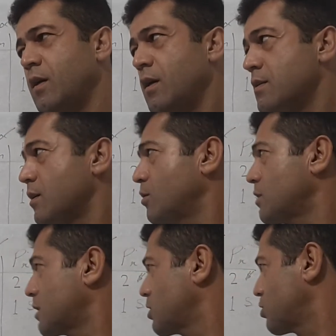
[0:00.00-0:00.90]
It's a
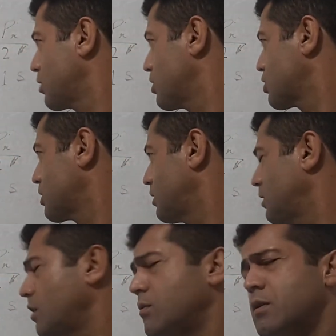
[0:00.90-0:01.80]
good situation.
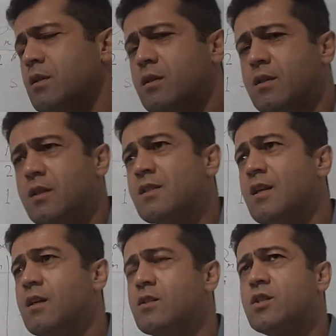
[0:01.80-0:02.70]
No, it's
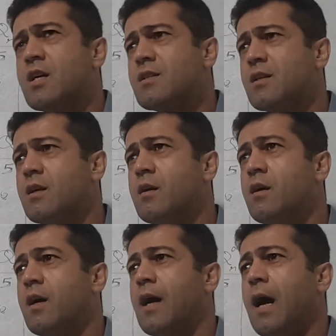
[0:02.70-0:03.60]
just
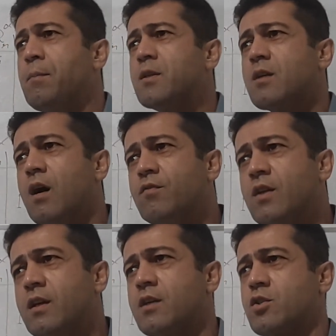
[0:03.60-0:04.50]
a habit of
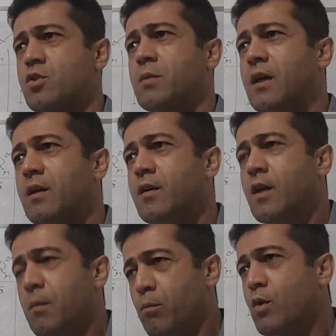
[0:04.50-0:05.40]
the consumer.
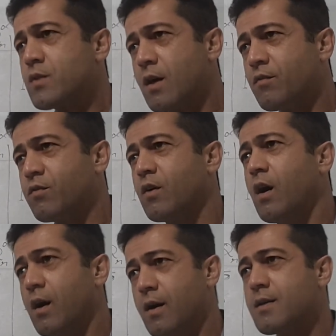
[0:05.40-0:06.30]
Most of
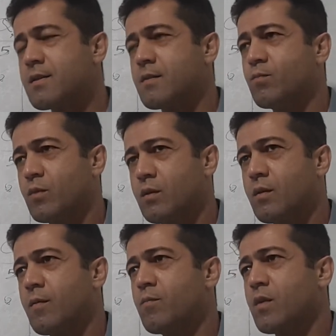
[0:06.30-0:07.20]
us,
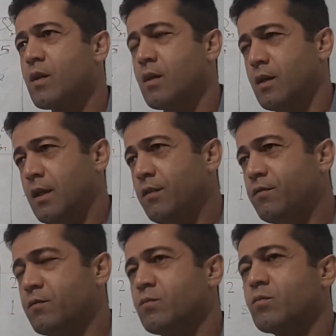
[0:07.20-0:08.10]
if
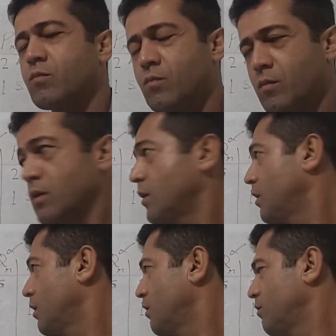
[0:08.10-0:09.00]

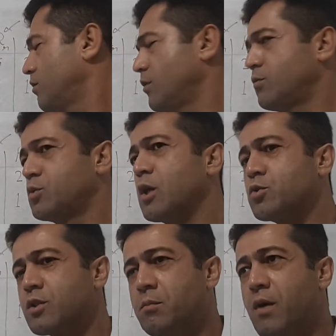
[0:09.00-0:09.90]
we go
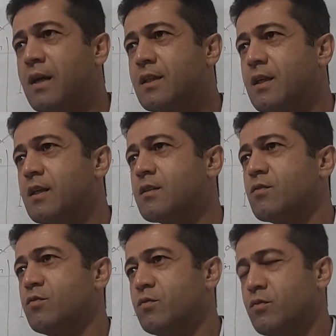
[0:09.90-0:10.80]
to the market,
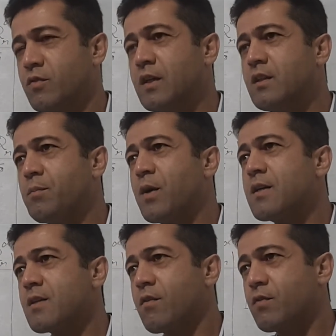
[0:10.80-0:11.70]
when the
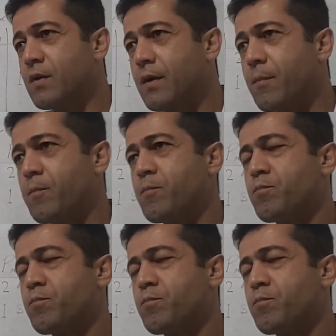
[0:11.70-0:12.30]
price of the